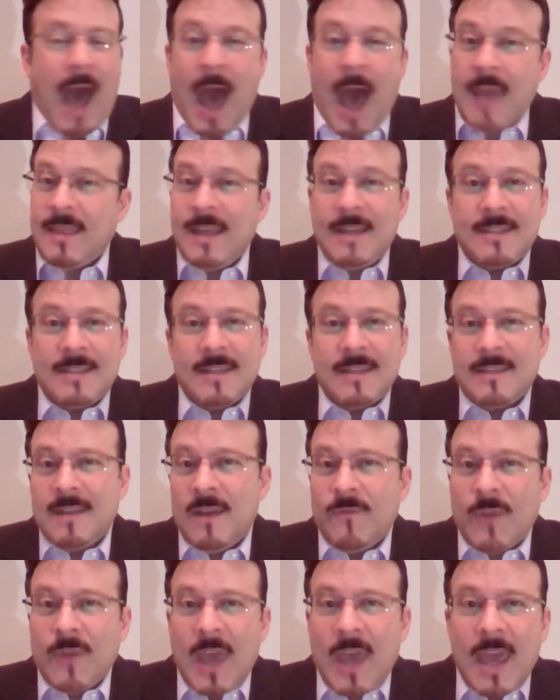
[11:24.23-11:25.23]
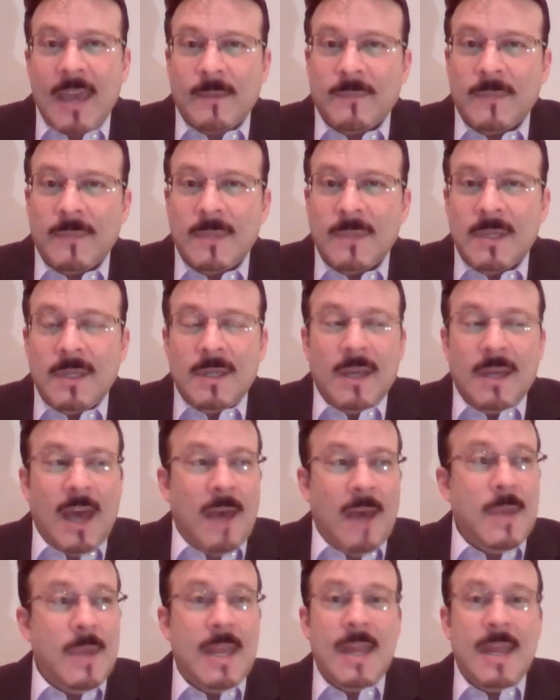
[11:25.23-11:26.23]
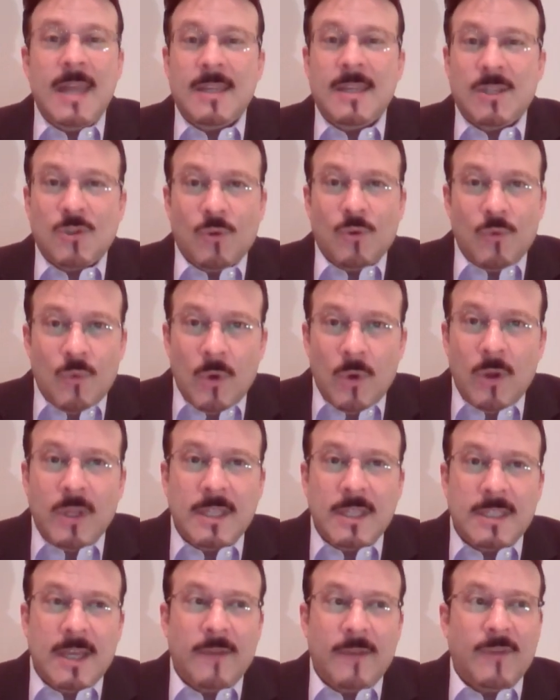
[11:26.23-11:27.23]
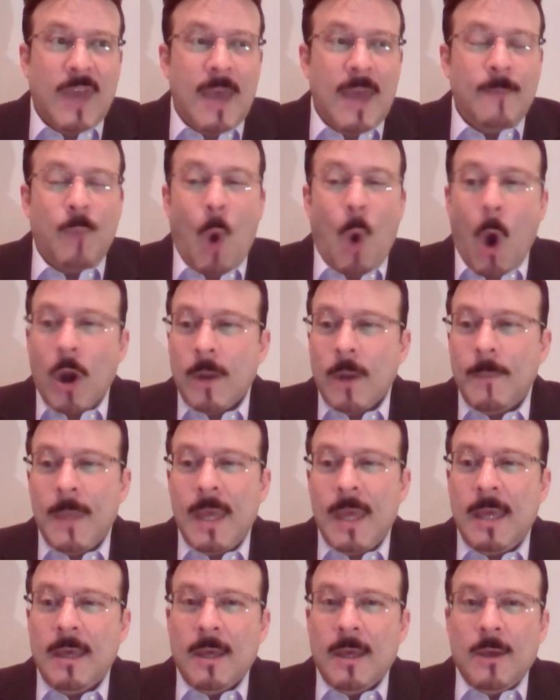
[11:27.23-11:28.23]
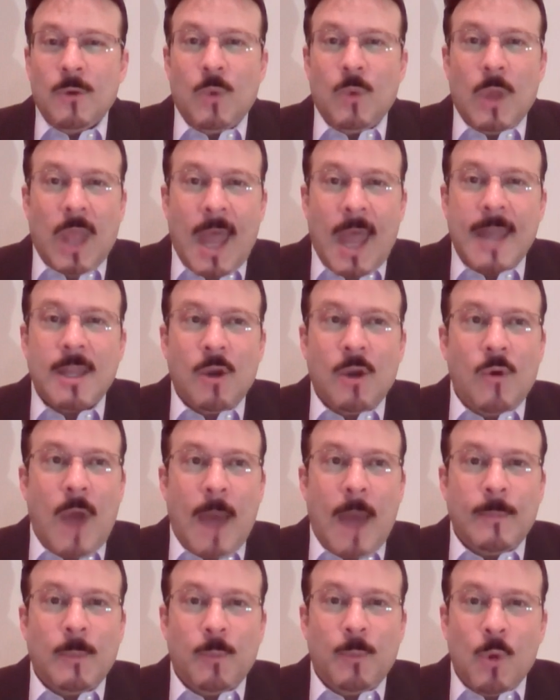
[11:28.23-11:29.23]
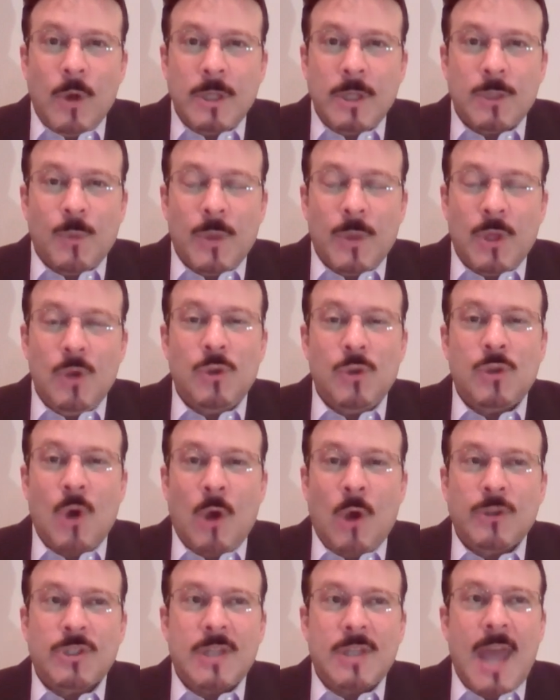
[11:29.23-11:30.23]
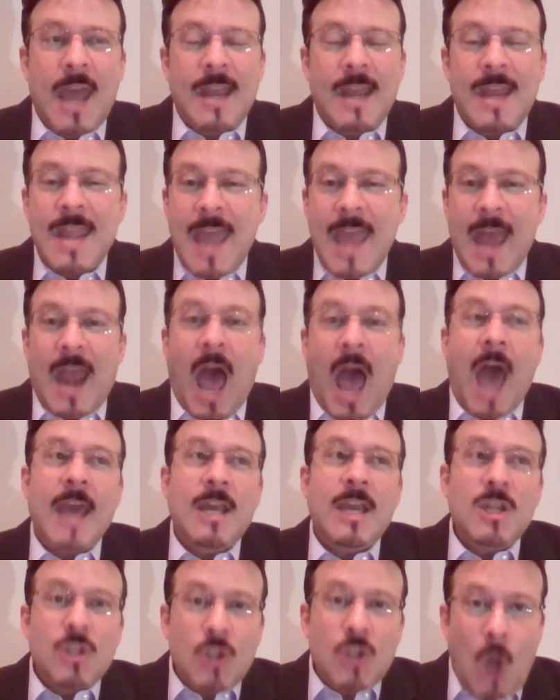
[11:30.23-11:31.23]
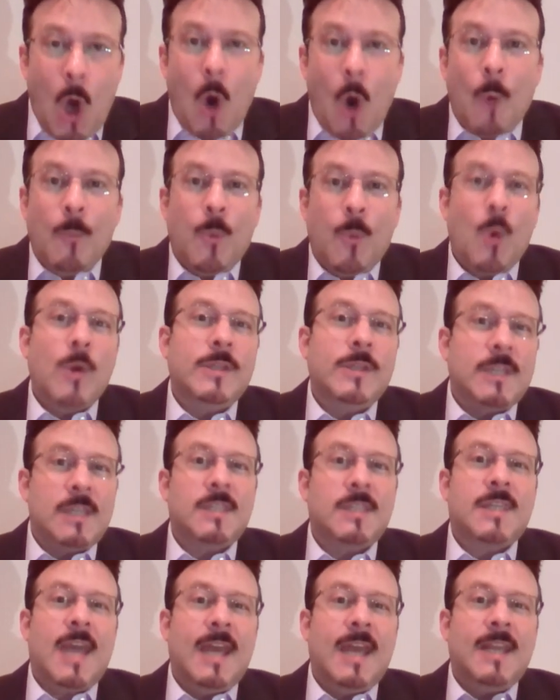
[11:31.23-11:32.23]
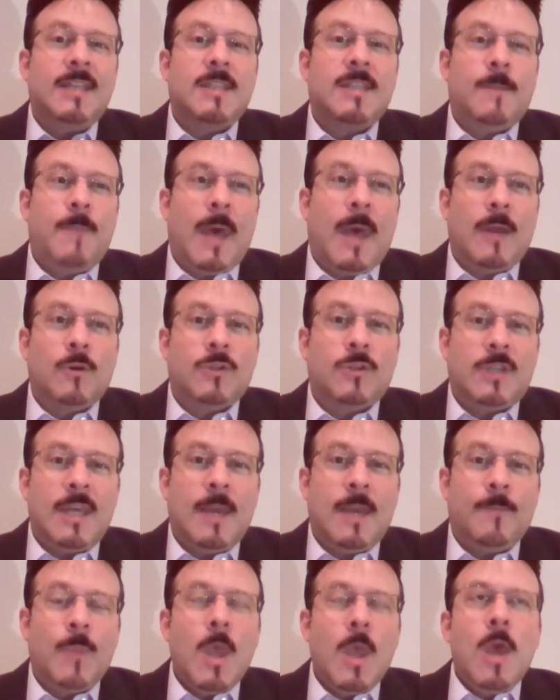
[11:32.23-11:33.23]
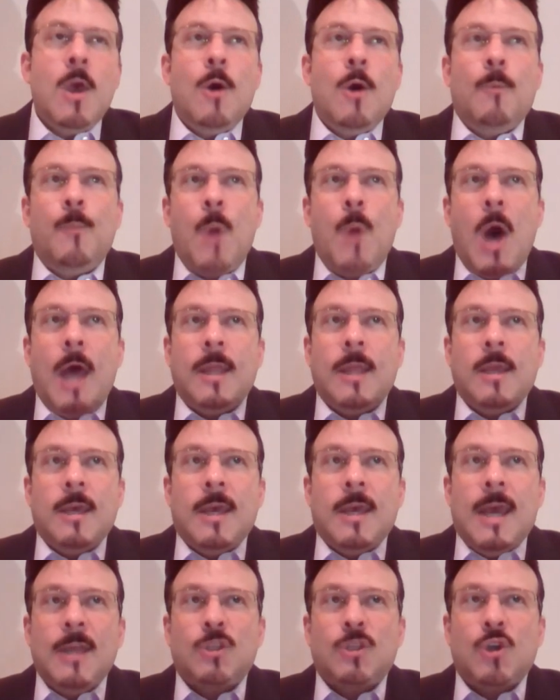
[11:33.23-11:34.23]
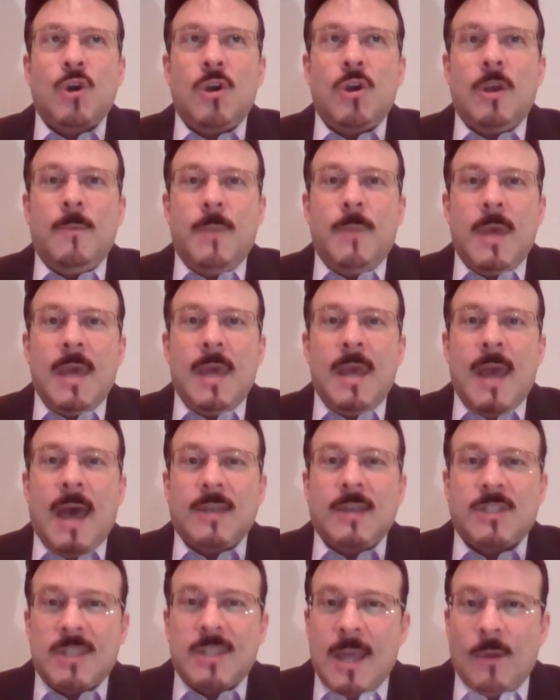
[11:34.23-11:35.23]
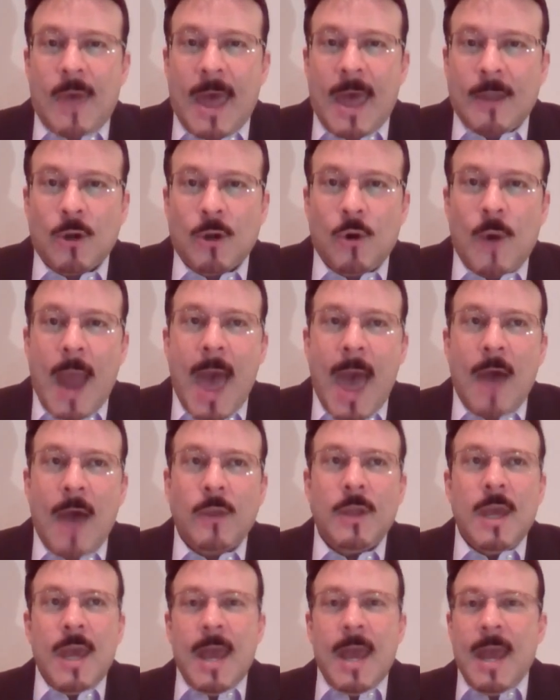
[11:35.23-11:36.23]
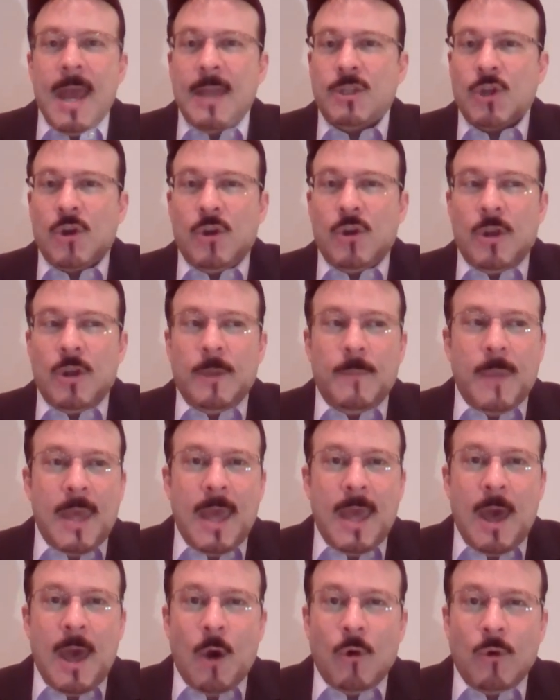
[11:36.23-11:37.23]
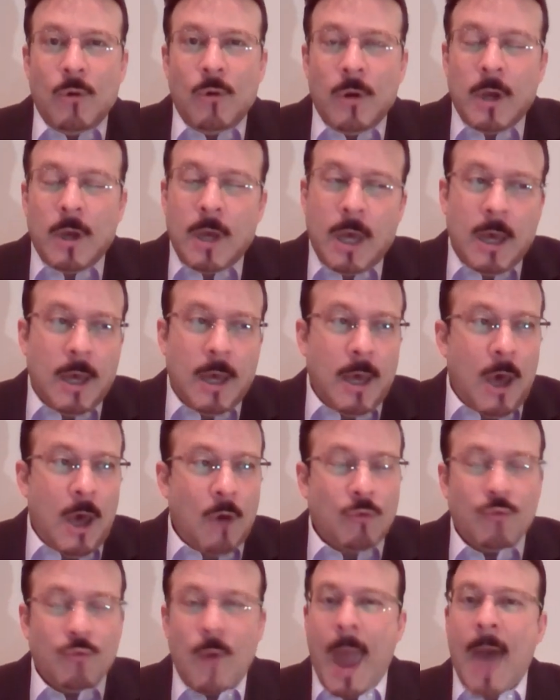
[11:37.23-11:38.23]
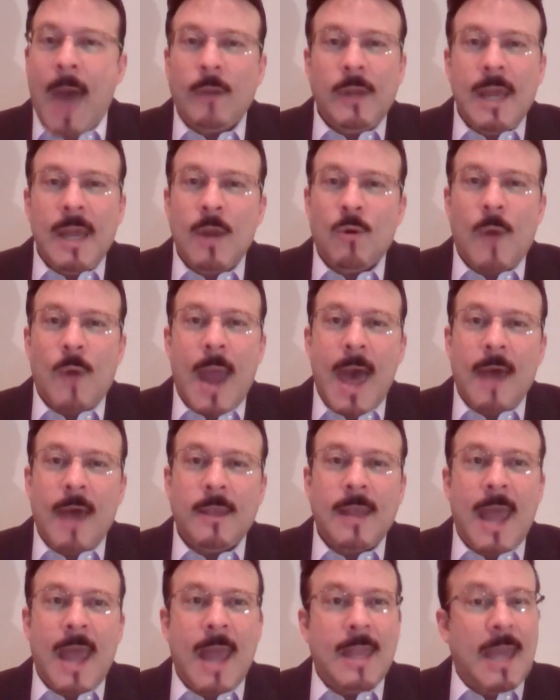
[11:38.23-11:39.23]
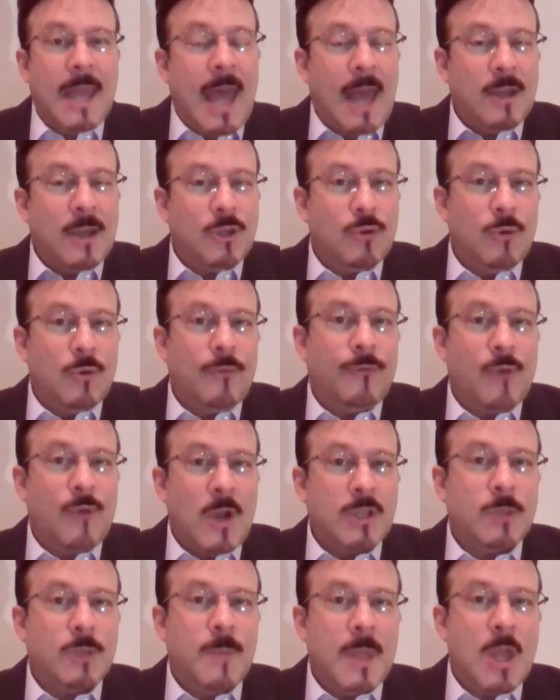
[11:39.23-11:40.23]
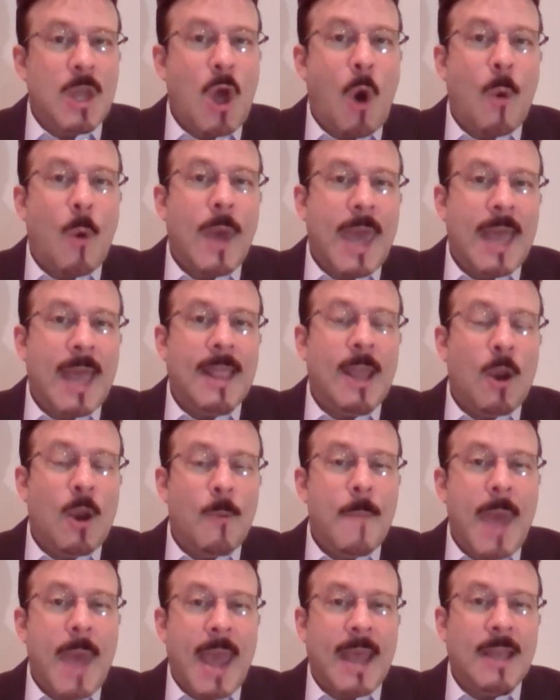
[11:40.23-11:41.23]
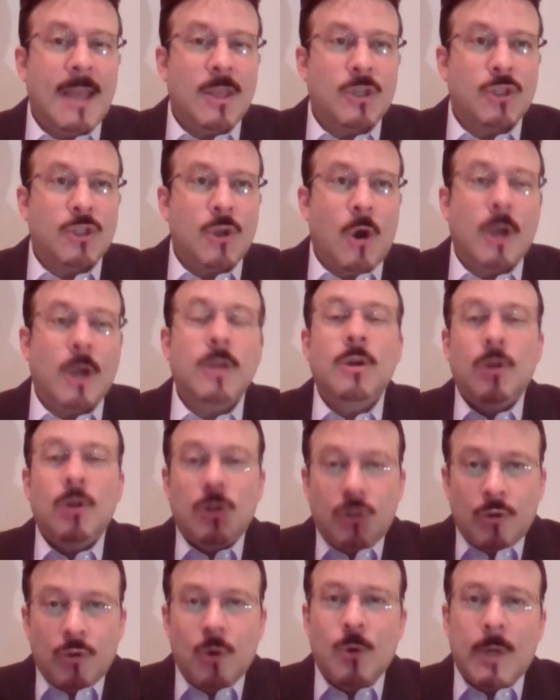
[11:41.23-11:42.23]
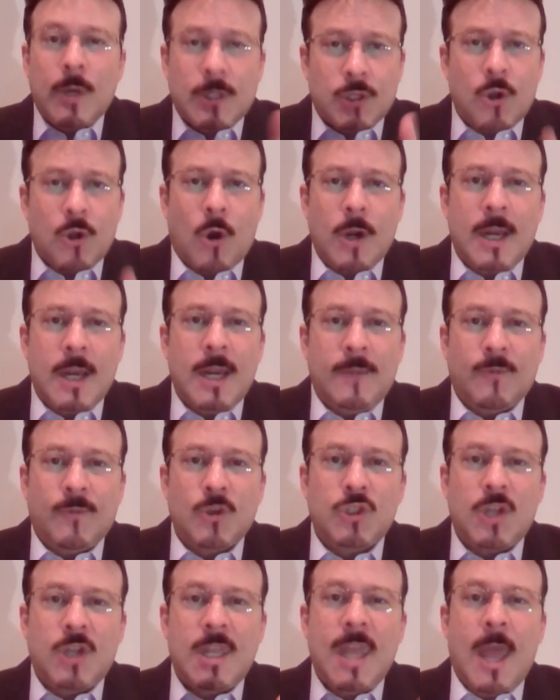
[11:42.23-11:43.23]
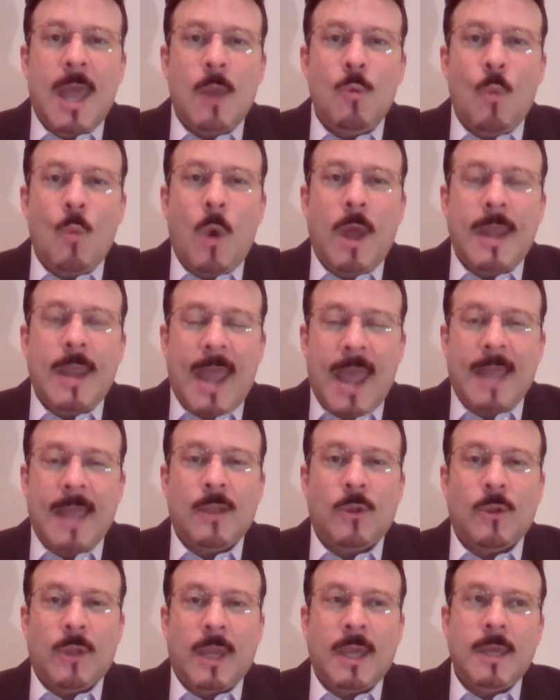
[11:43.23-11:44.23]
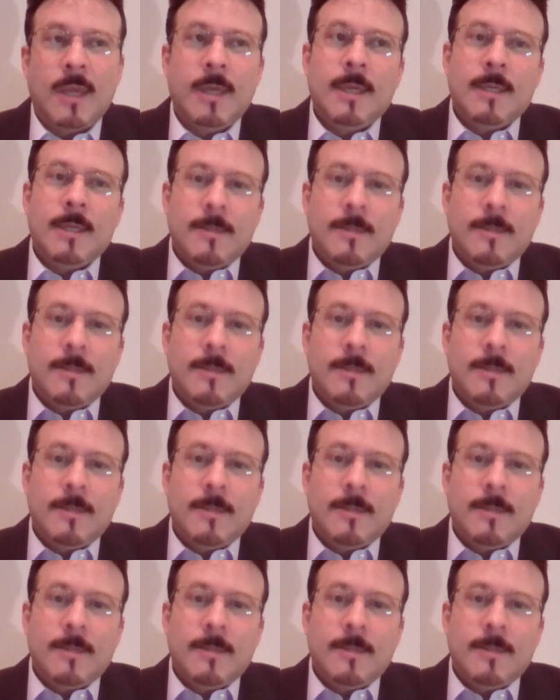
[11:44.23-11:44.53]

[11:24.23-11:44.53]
I think it's a tough game. I mean, it is a really tough game. Part of me would like to grab the points with Utah State, and yet I know Boise State is the better team. But it's going to be a sellout crowd. It's going to be a rowdy crowd, and you got a true freshman going in there making the start. True, he started at Virginia and won handily.